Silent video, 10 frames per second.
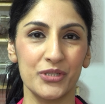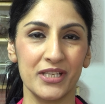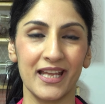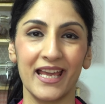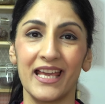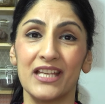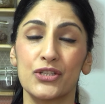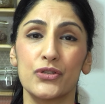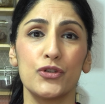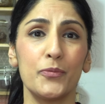today is
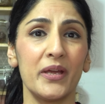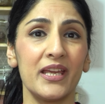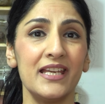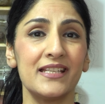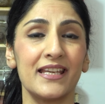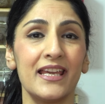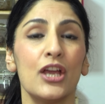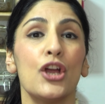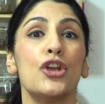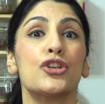super easy,
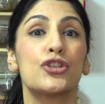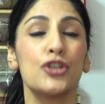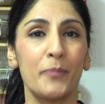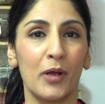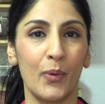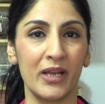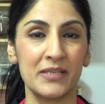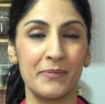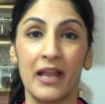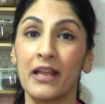super quick
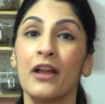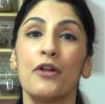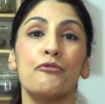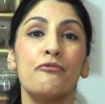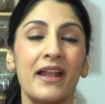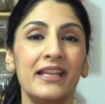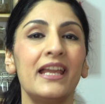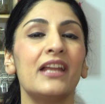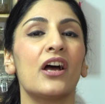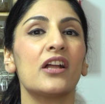to make, ready
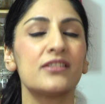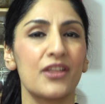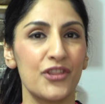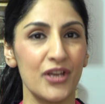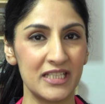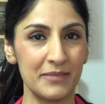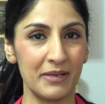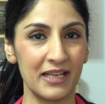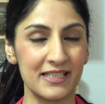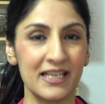in under 30
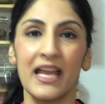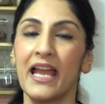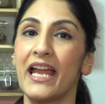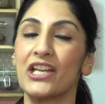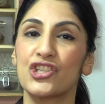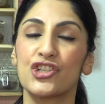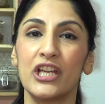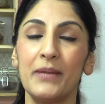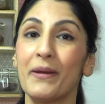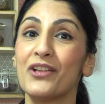minutes. It's
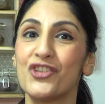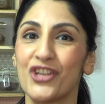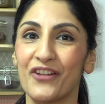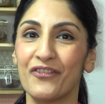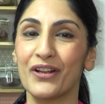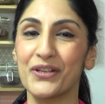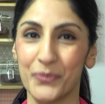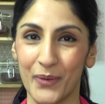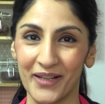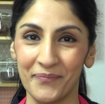cheap and cheerful
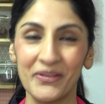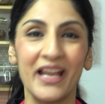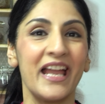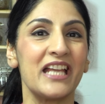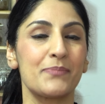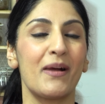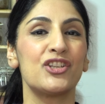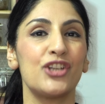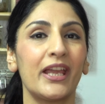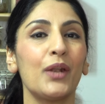as well. It's my
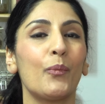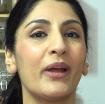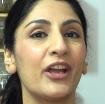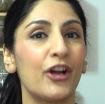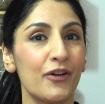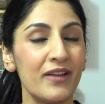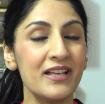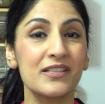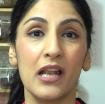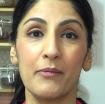chicken wing
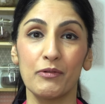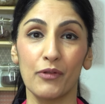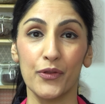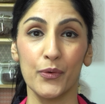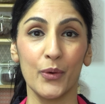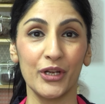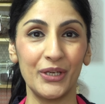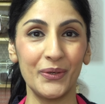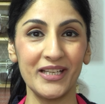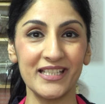curry, so let me run through what
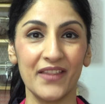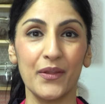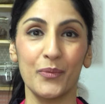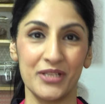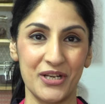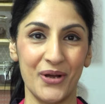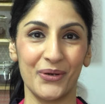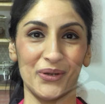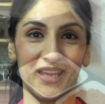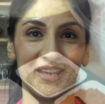you need and then we'll start
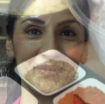cooking.